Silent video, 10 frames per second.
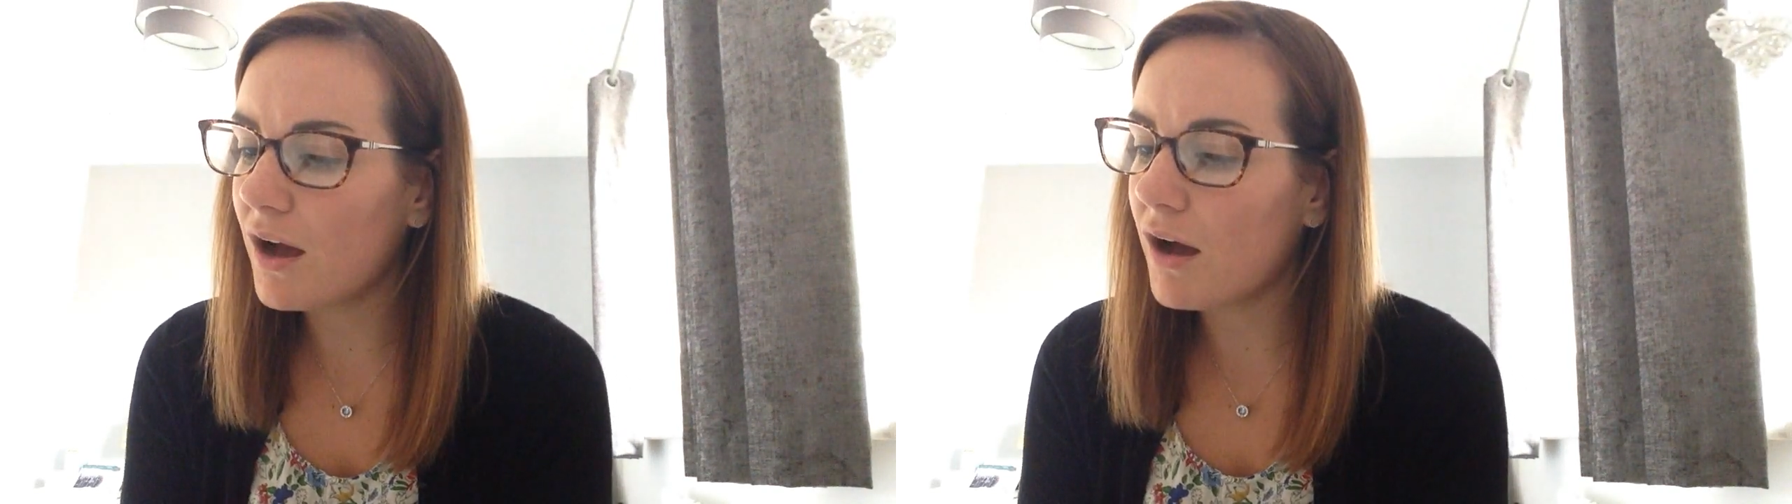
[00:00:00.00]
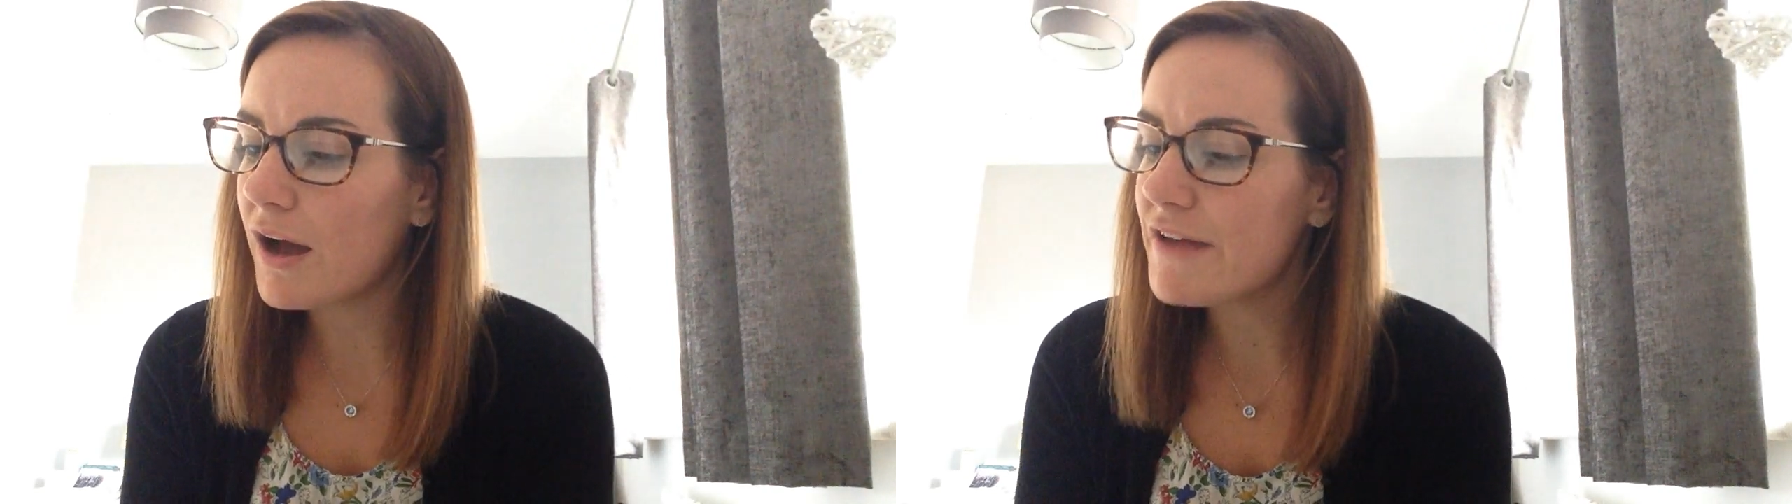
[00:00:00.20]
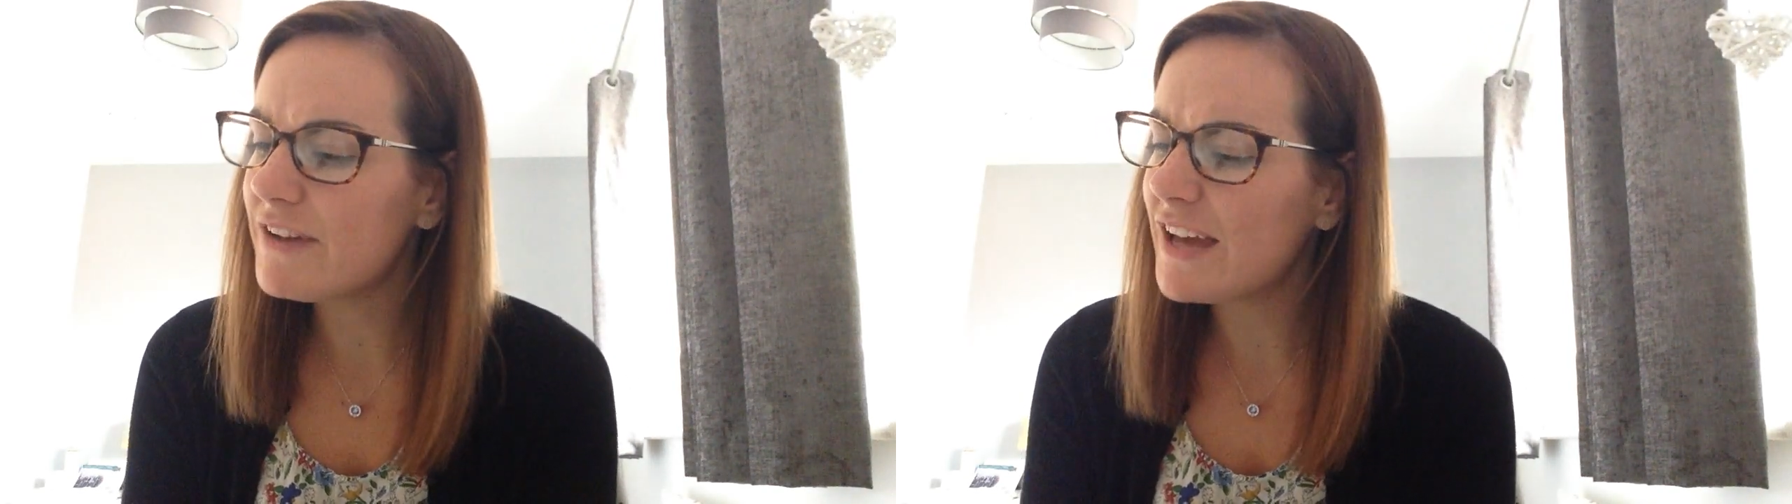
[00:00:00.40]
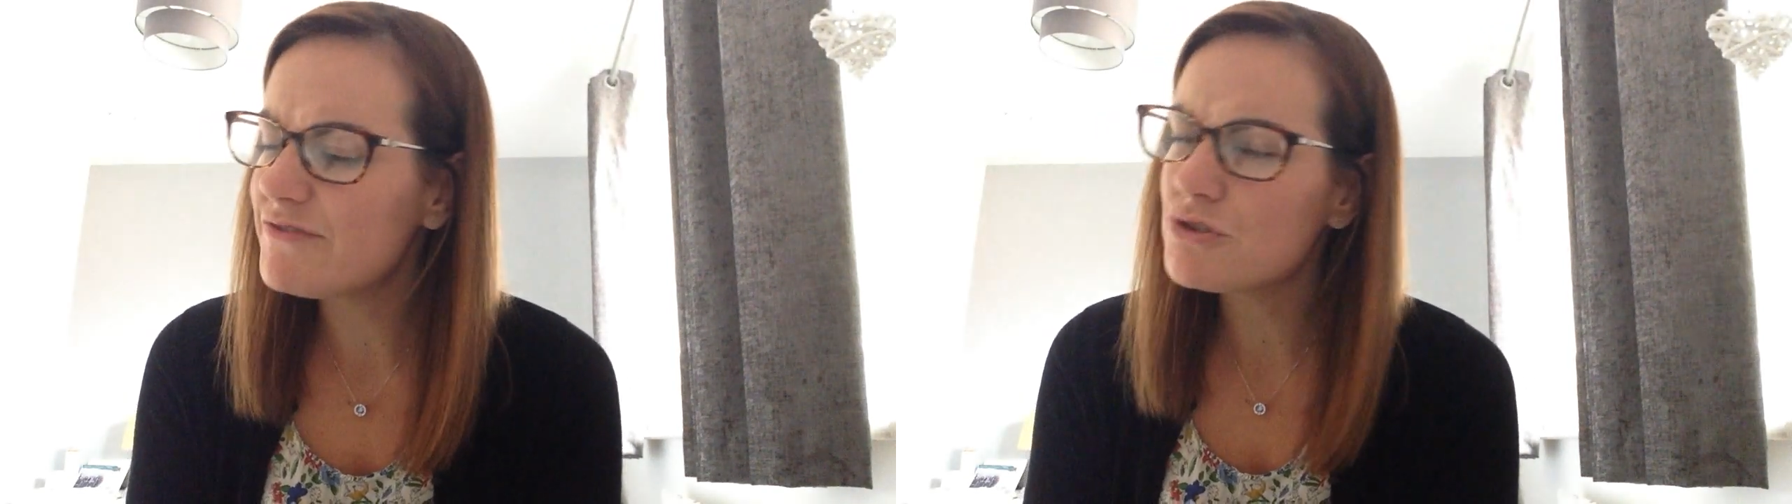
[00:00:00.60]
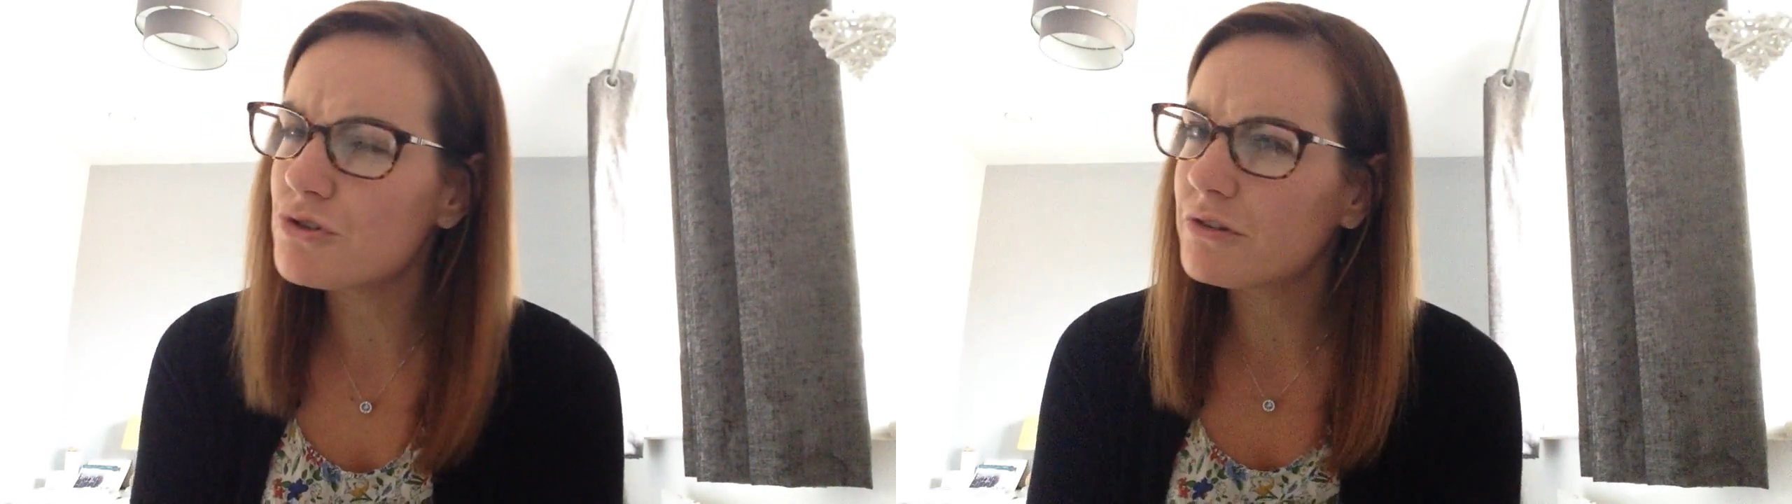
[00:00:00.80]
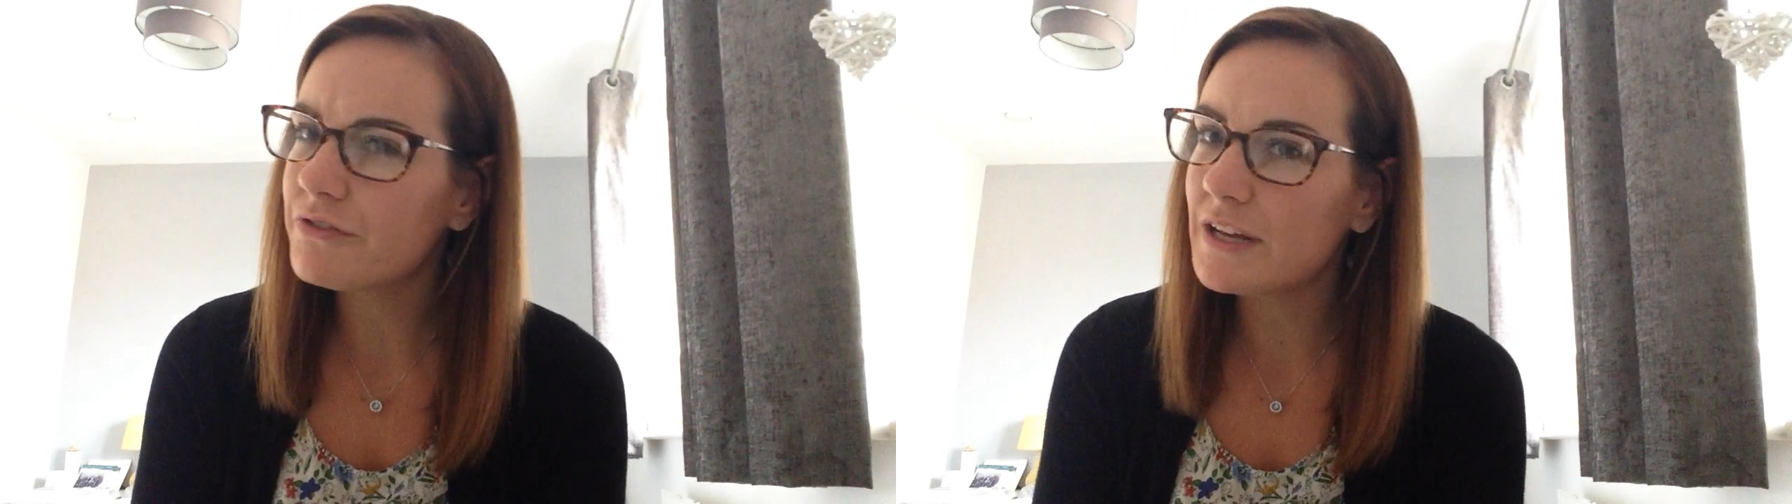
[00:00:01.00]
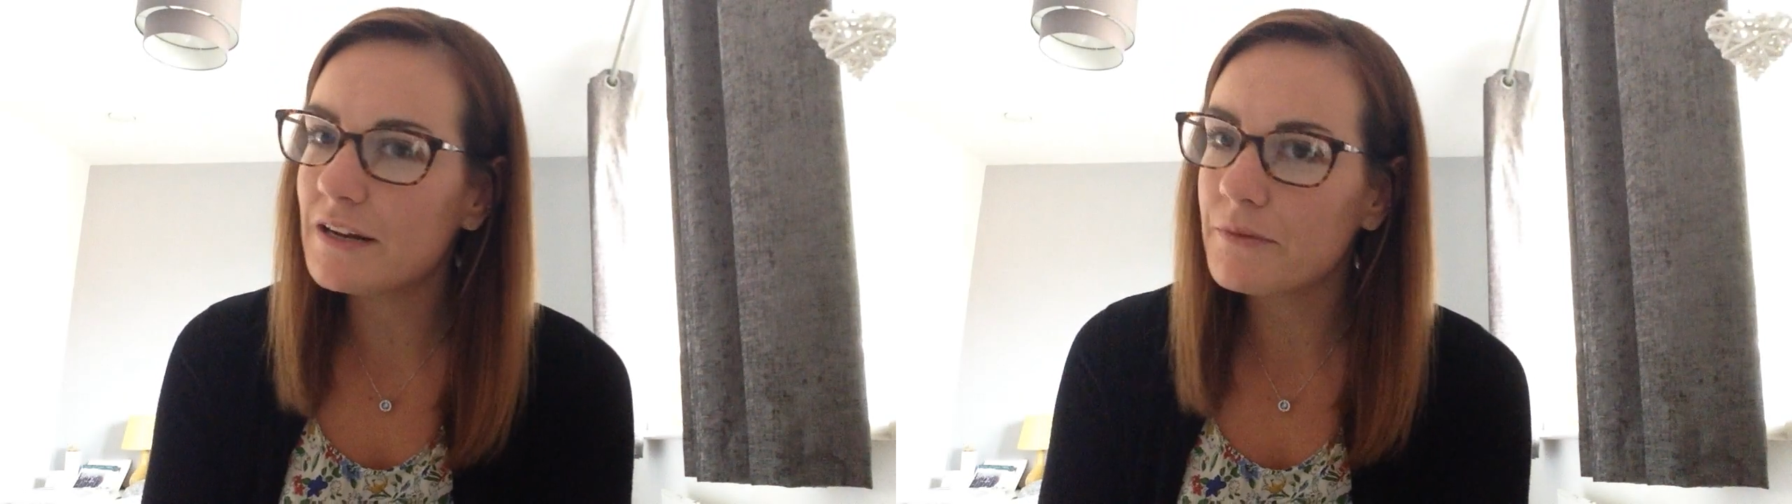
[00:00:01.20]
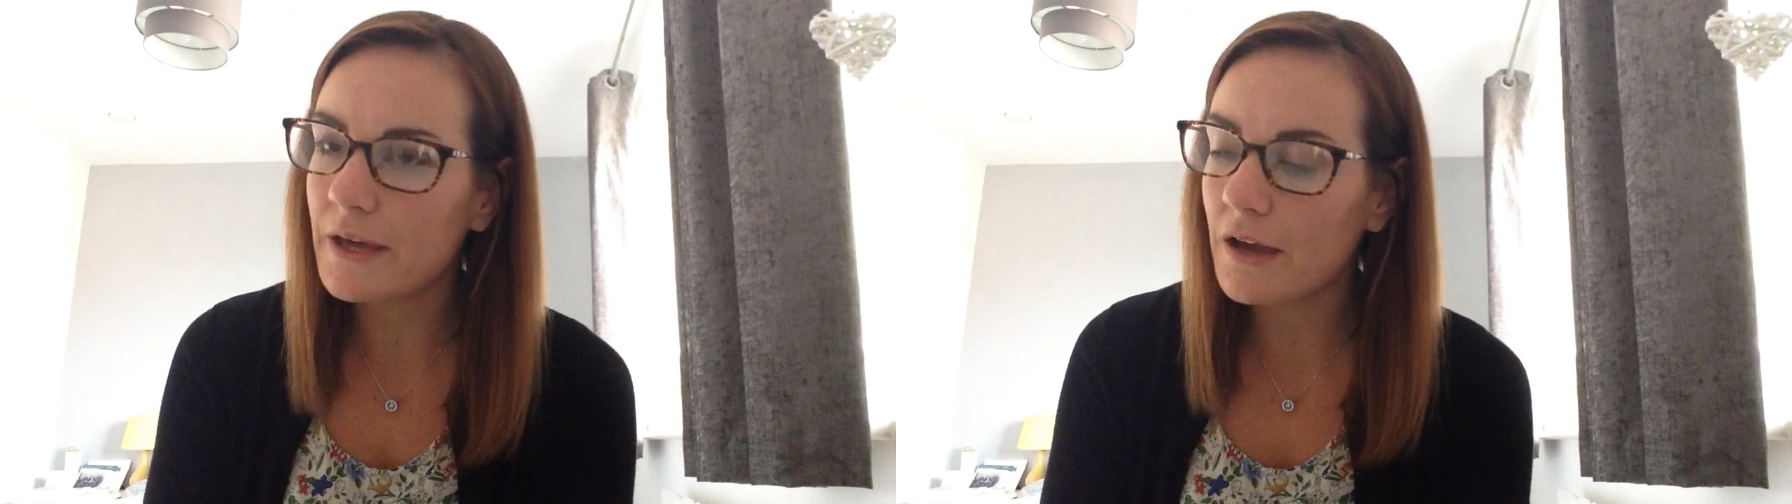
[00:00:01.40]
I've left your geography a
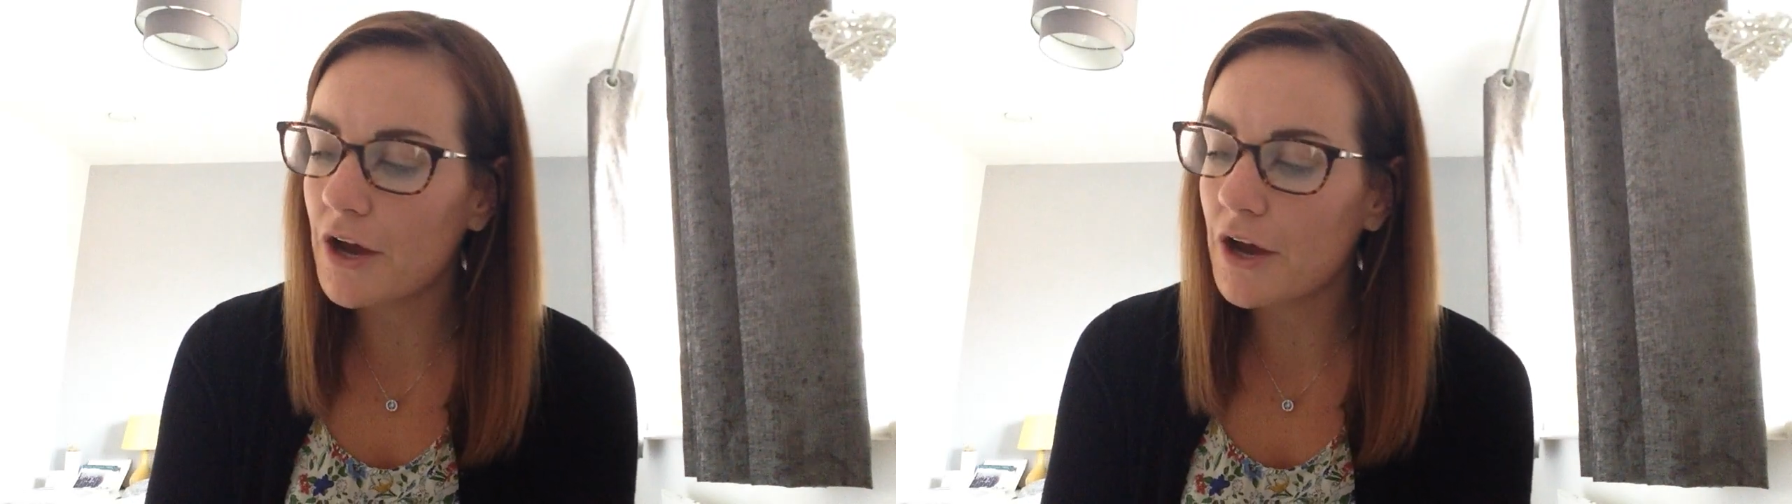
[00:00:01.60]
little bit